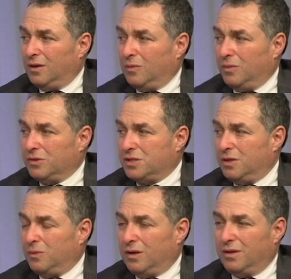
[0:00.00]
we'll see
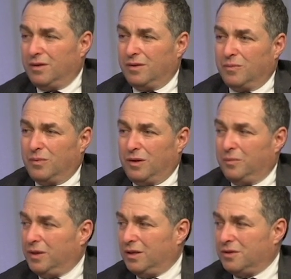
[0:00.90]
what
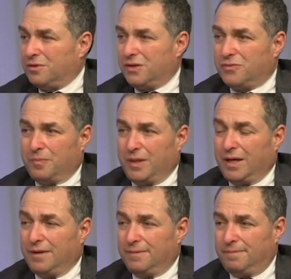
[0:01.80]
we can address from that.